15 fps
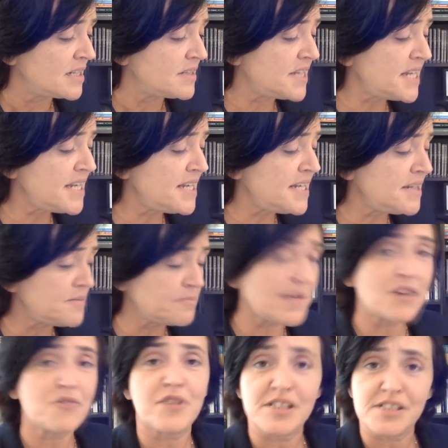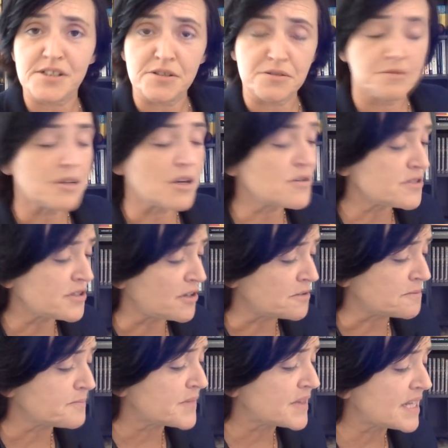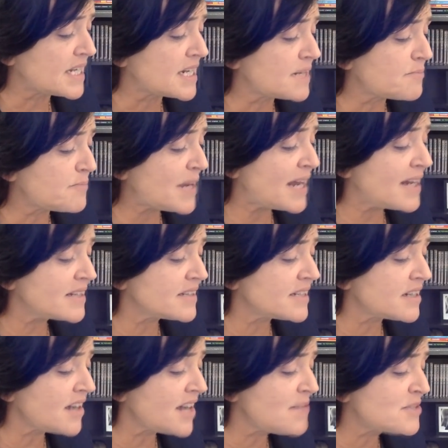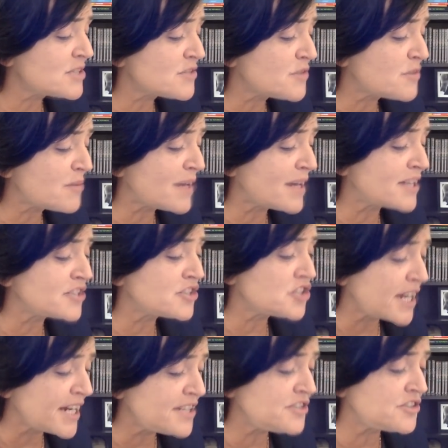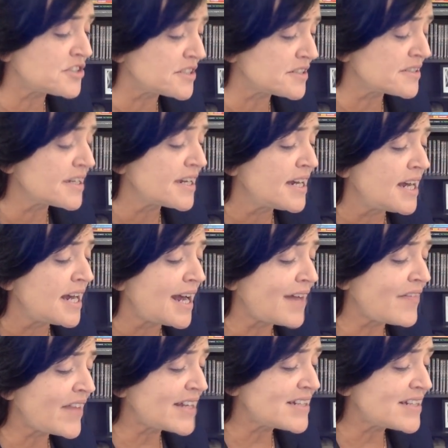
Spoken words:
The manifesto goes on. The climate of the planet changes, and